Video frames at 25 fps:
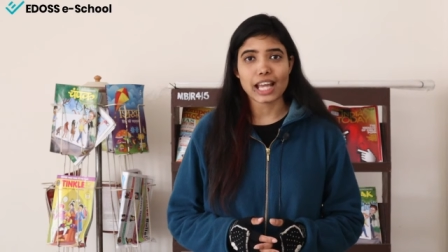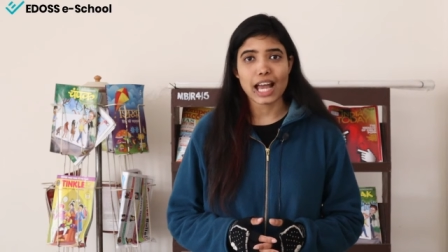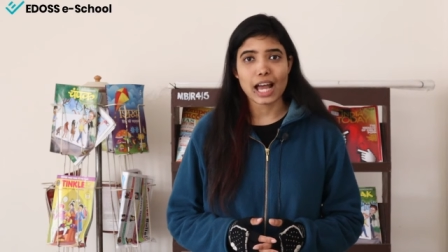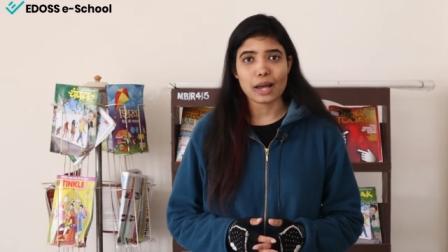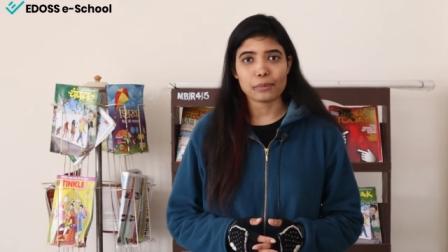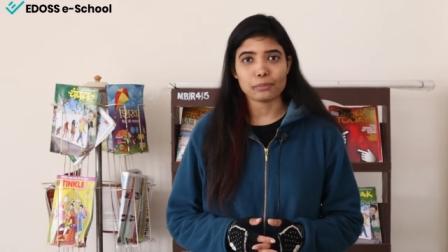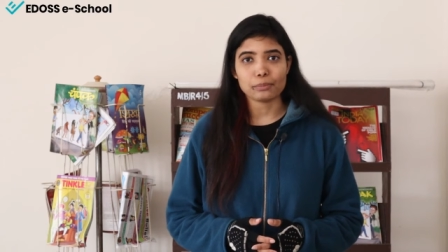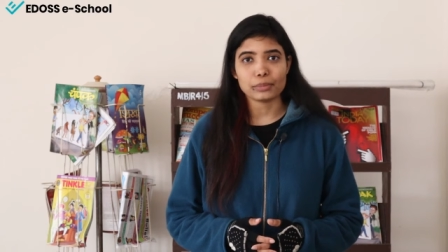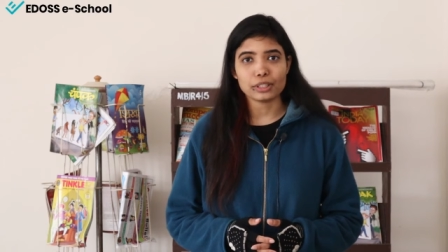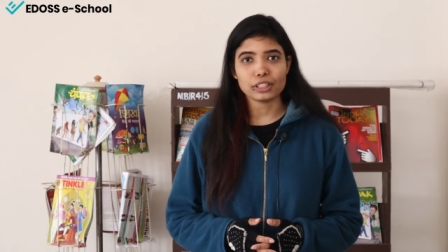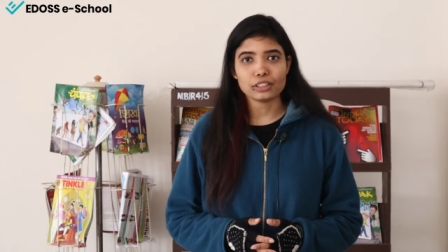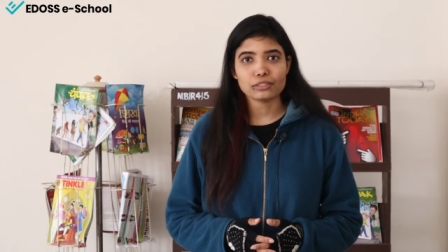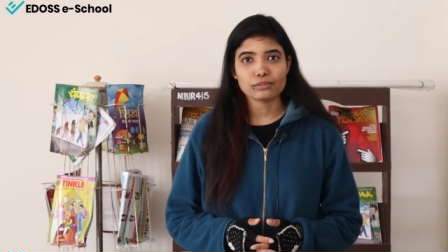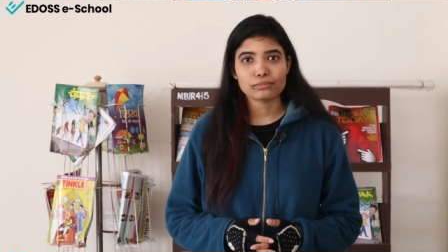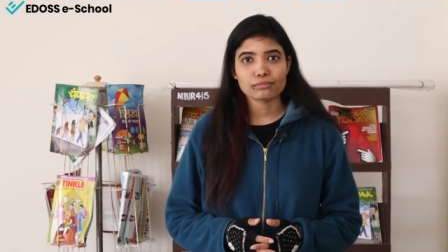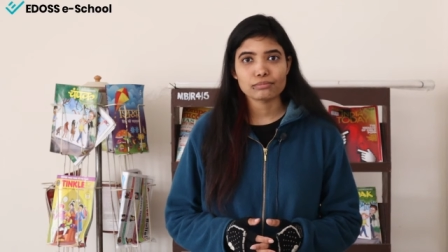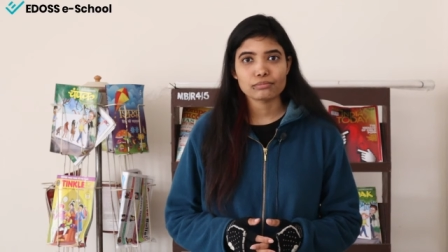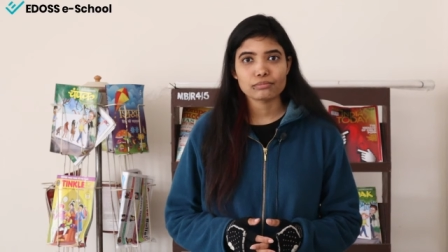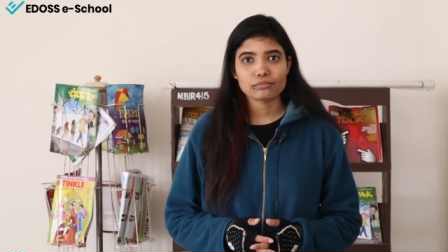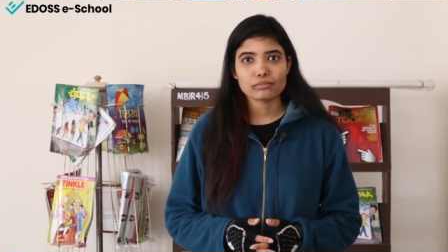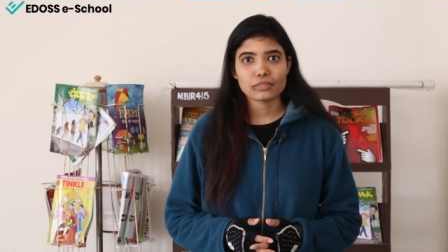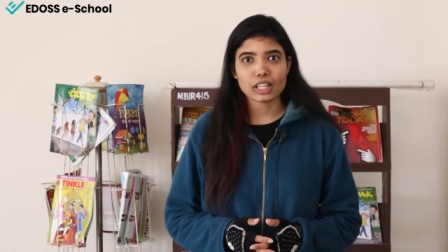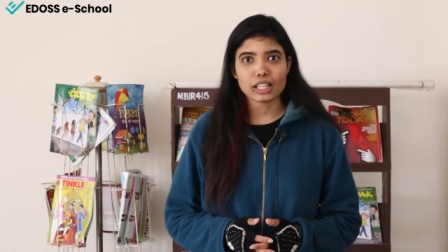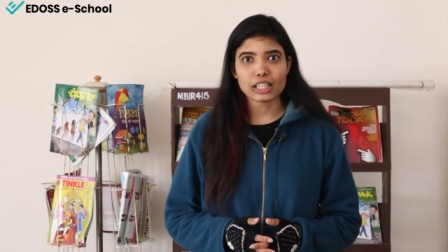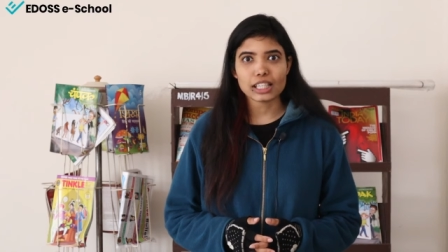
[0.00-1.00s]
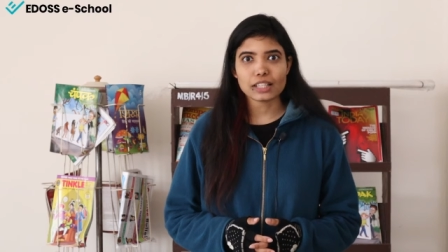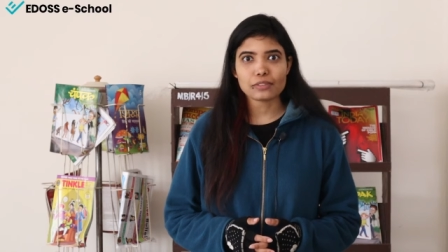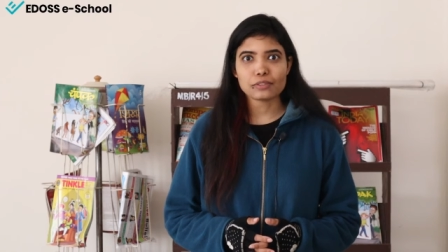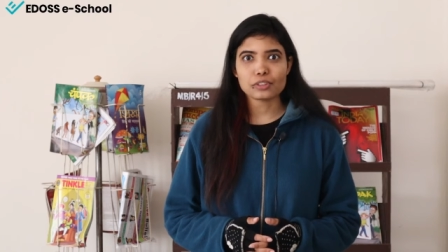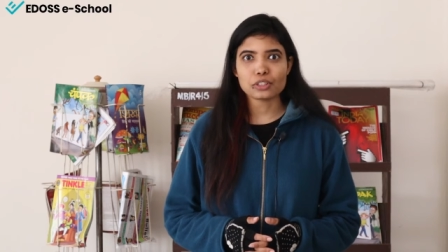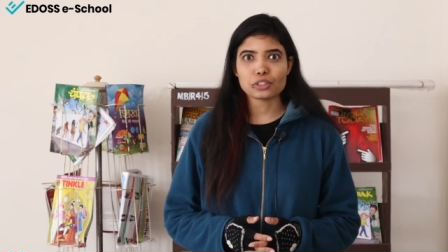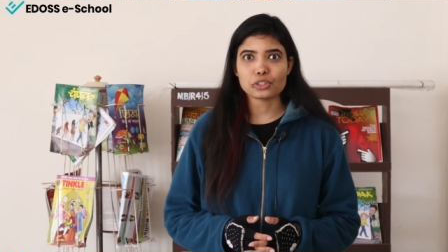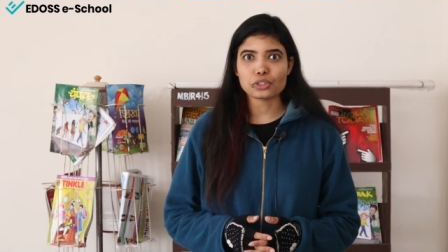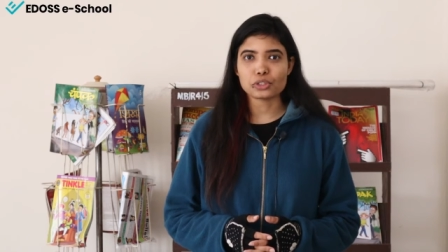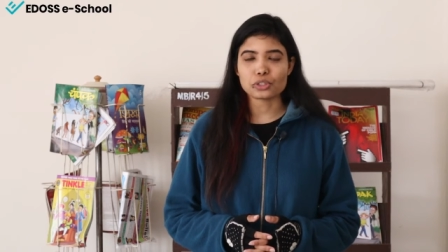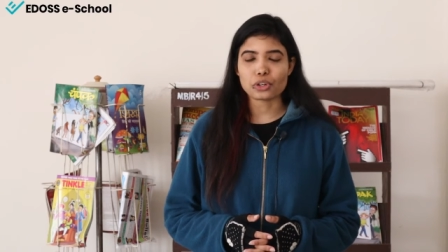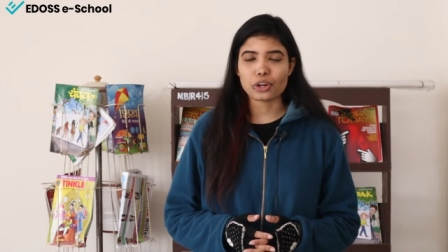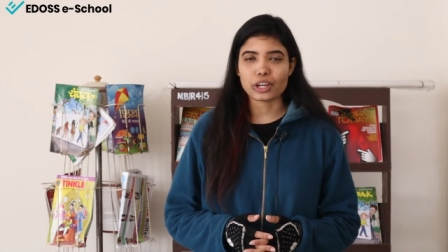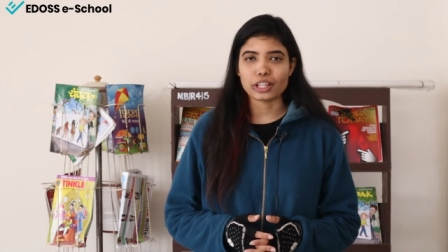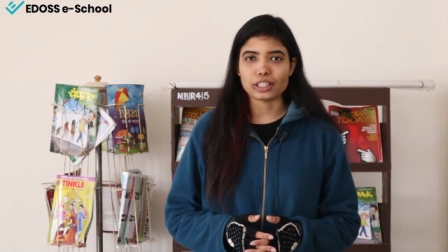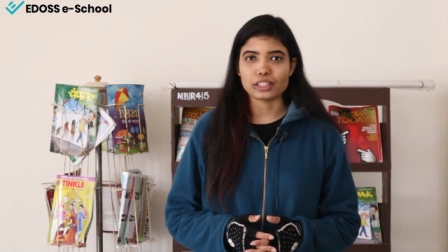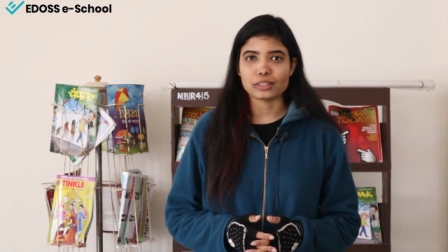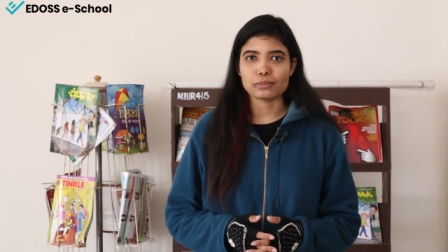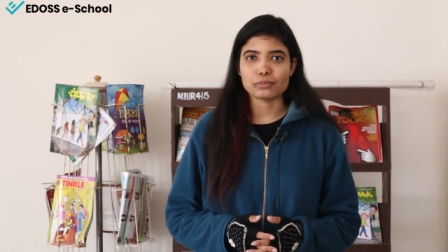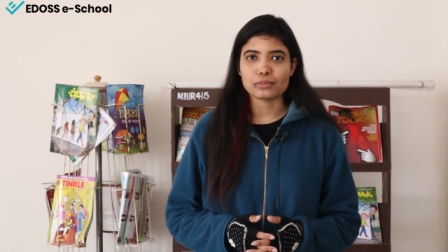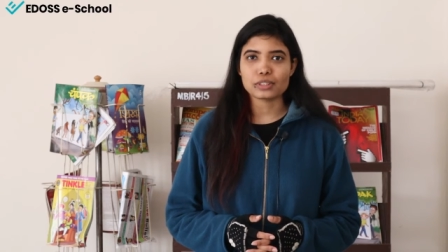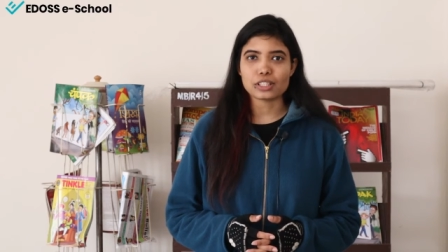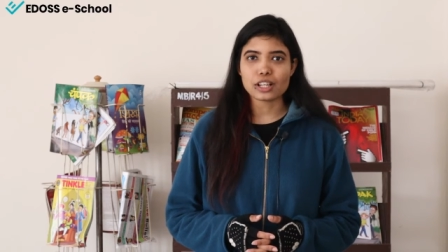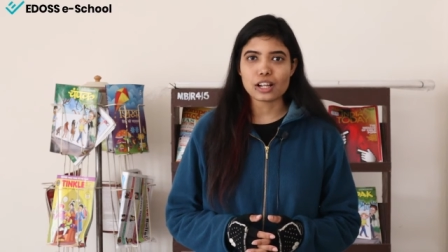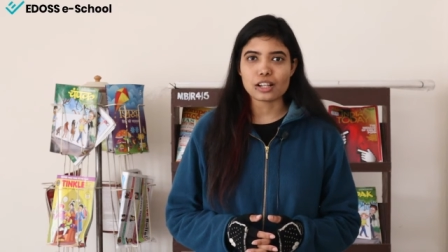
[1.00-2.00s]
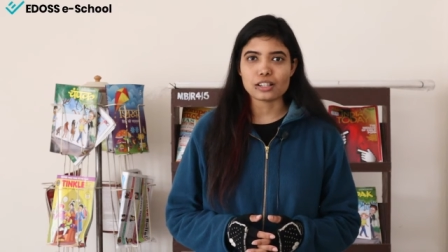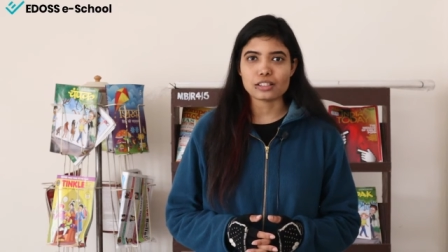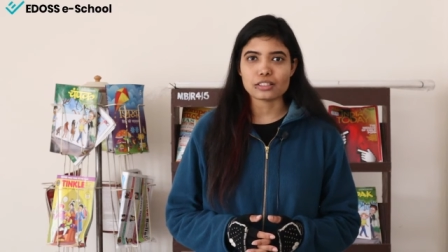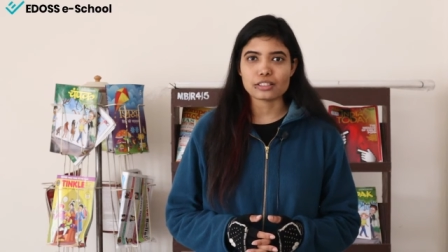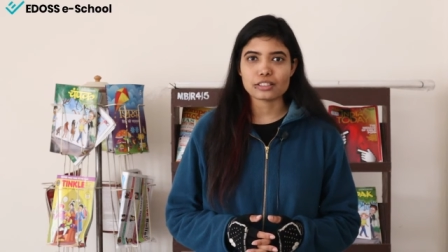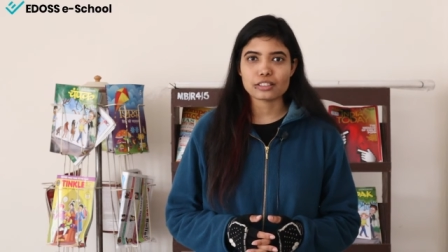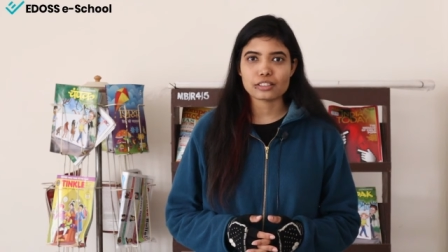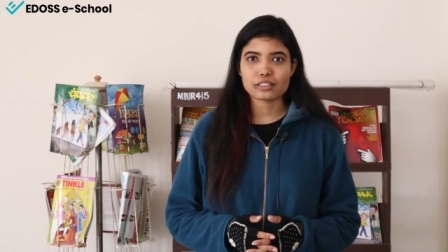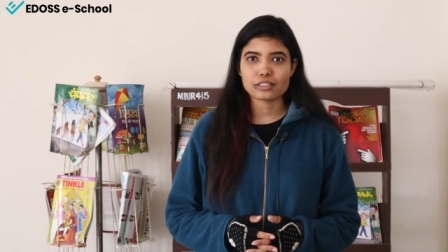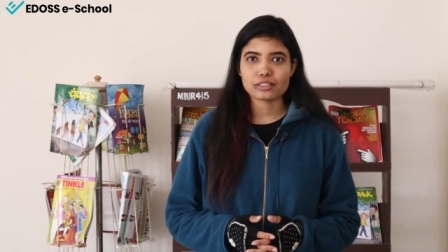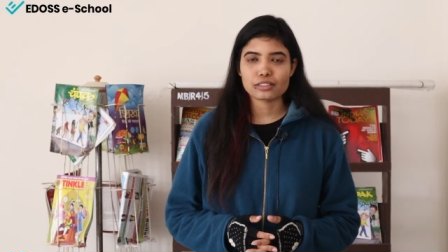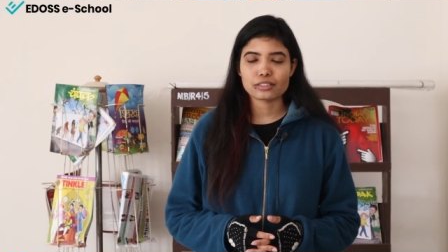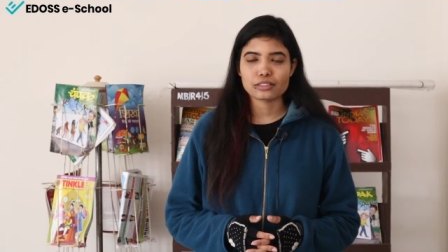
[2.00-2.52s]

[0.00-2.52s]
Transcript: happy and they were enjoying themselves.